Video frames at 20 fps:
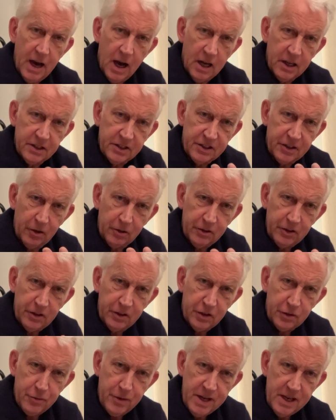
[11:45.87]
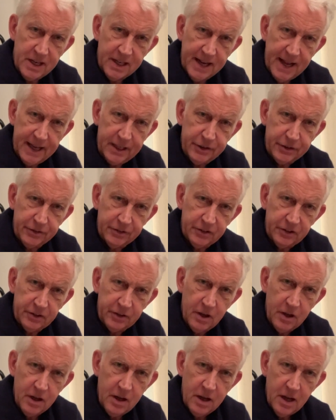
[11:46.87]
unsoldered 3 connections
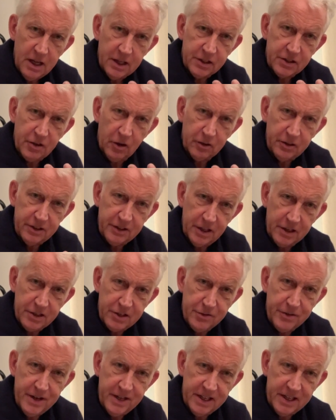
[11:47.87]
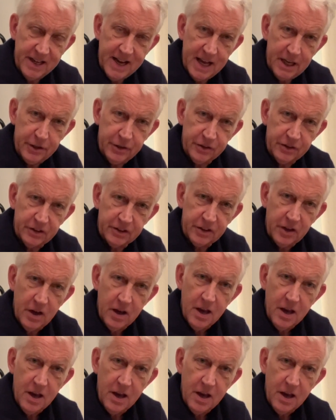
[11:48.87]
and soldered those 3 connections